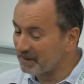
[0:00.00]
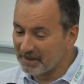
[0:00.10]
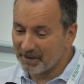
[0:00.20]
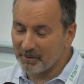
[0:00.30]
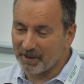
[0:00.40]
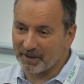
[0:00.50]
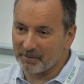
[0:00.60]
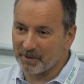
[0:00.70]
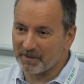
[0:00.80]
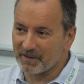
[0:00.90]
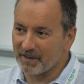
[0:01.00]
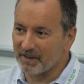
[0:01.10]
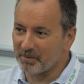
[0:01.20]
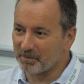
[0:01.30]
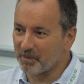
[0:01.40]
the one that was
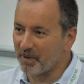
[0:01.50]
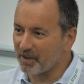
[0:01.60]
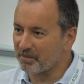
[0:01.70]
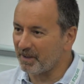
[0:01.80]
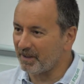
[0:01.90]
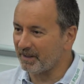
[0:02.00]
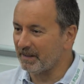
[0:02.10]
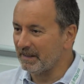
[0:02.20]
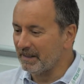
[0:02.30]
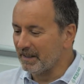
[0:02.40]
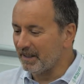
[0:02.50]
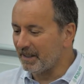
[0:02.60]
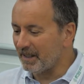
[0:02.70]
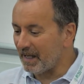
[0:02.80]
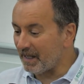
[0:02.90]
proposed by
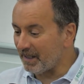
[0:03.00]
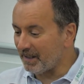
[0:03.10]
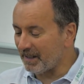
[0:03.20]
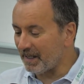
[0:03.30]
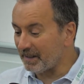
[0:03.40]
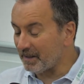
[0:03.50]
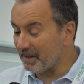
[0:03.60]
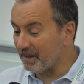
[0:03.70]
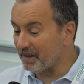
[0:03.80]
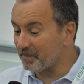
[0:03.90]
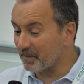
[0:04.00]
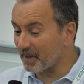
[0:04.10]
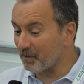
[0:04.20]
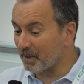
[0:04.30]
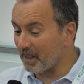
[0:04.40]
Annie here,
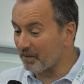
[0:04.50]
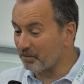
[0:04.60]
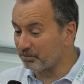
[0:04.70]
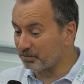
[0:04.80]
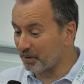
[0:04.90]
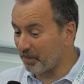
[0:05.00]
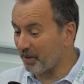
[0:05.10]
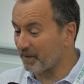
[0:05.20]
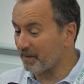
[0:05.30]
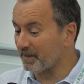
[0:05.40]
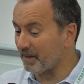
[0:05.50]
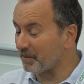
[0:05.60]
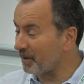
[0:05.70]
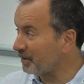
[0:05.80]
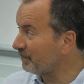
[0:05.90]
what I'll propose is
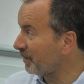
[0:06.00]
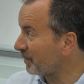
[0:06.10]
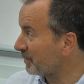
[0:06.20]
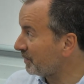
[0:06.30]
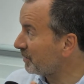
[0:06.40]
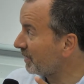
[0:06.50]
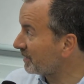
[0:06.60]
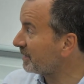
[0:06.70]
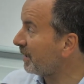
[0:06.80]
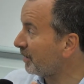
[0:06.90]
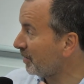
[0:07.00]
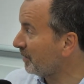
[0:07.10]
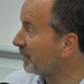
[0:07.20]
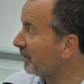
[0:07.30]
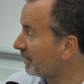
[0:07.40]
I'm going to focus on just
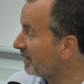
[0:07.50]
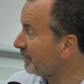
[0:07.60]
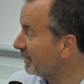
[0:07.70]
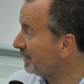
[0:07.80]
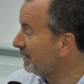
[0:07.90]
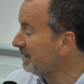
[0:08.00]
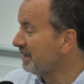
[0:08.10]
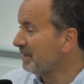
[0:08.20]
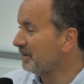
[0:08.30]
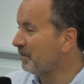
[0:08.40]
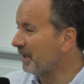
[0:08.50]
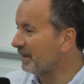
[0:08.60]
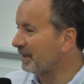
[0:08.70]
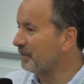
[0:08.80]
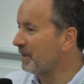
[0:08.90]
economic connectivity, one
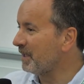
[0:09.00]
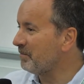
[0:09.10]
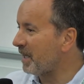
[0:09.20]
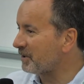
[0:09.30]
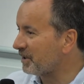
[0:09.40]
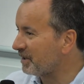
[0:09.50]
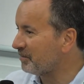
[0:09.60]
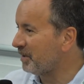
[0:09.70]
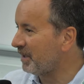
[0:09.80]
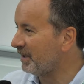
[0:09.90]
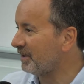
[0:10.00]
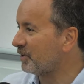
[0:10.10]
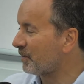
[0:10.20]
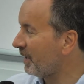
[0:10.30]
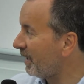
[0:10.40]
that we can measure by
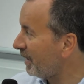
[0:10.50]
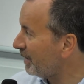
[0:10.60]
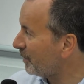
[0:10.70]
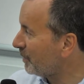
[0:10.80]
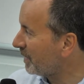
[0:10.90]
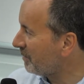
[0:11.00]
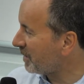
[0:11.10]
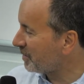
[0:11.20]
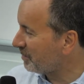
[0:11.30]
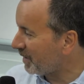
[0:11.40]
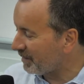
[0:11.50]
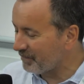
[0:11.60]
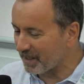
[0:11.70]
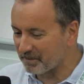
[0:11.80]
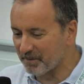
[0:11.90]
trade or we can measure by
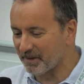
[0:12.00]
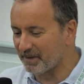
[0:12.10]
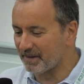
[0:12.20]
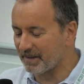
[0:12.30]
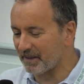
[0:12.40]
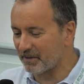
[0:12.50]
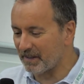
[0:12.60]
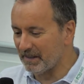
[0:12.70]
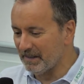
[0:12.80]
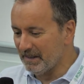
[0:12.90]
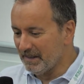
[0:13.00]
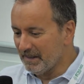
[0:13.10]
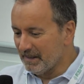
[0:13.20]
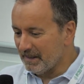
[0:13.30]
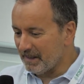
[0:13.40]
investment, etc.
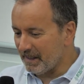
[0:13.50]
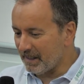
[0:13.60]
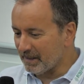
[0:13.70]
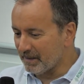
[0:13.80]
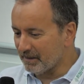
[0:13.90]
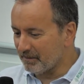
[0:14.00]
And